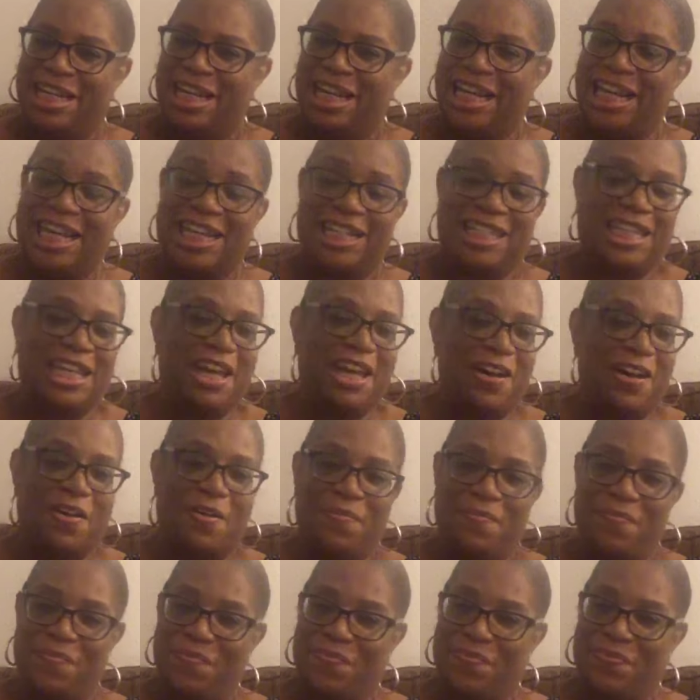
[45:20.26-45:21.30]
it is him
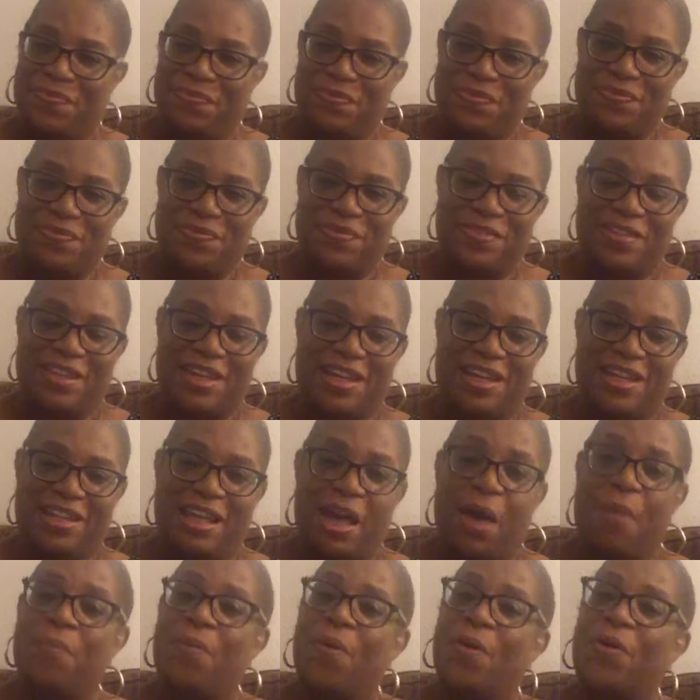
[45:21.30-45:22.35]

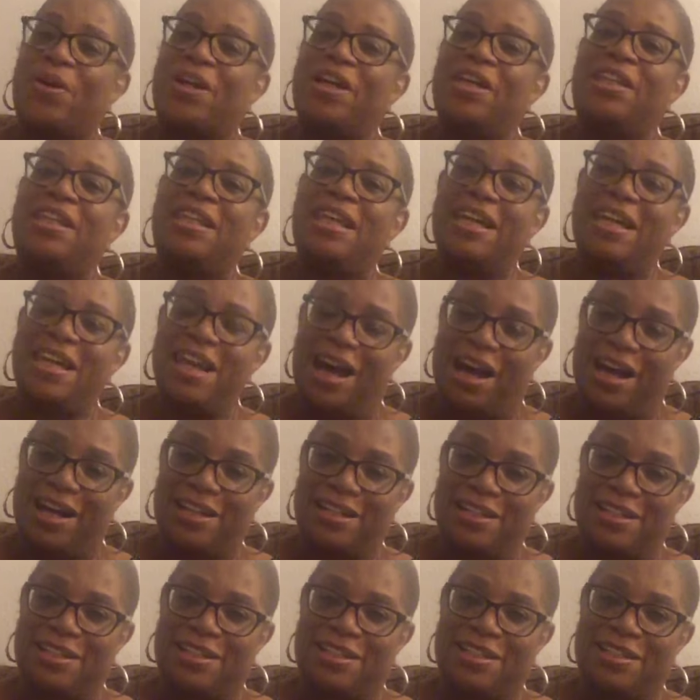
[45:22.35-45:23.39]
that worketh in
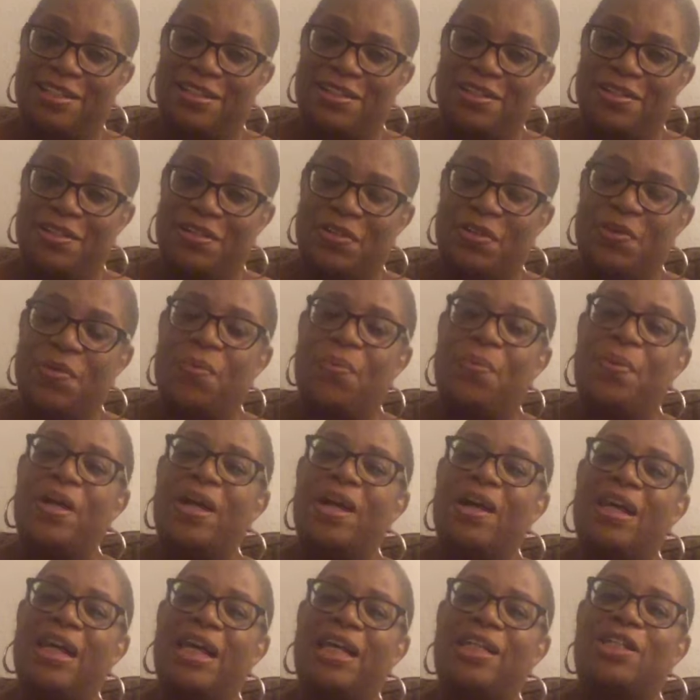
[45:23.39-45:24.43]
us the
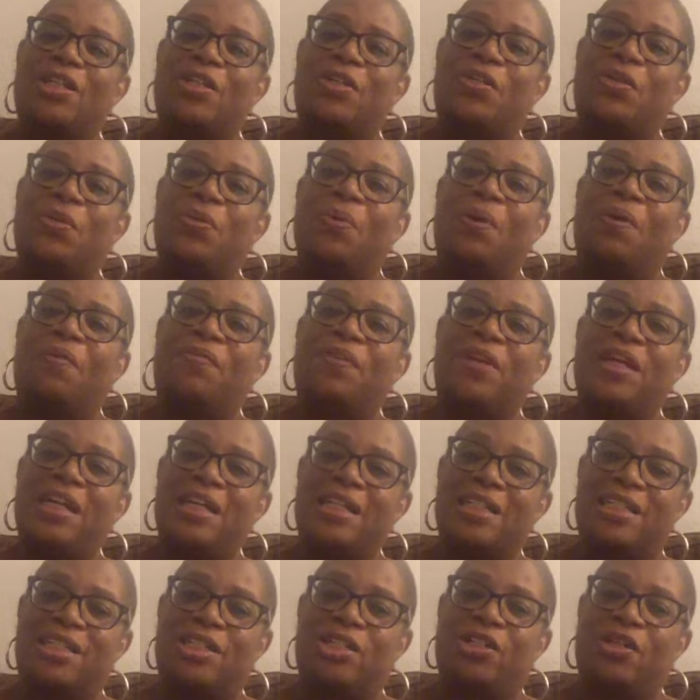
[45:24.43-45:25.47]
will and to do of
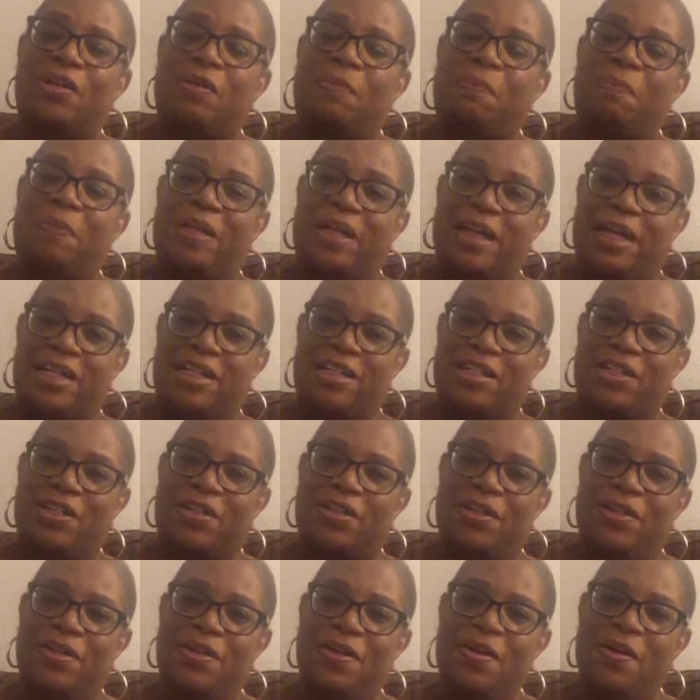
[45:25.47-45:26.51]
his good pleasure.
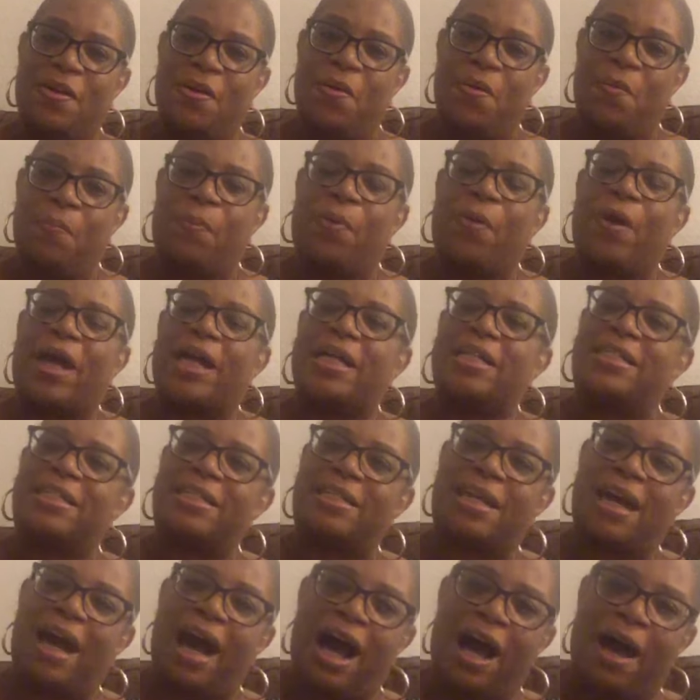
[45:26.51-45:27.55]
Praise
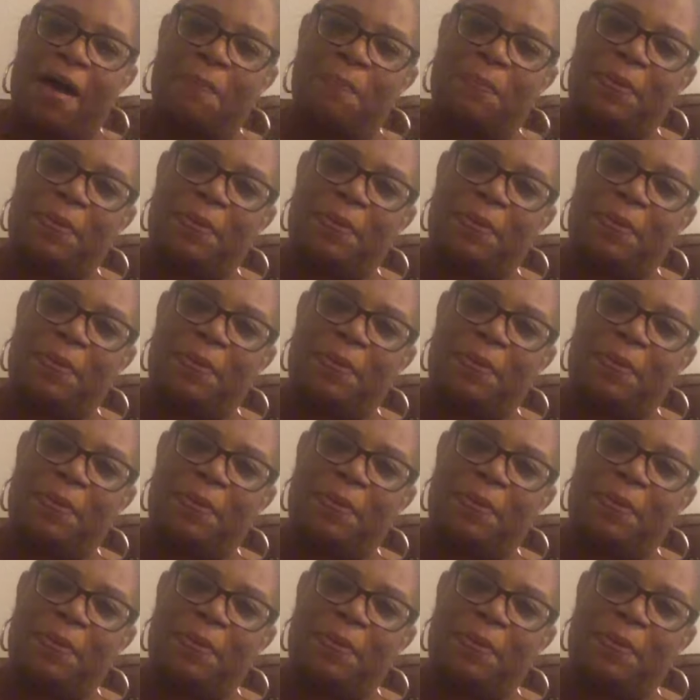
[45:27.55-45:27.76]
God,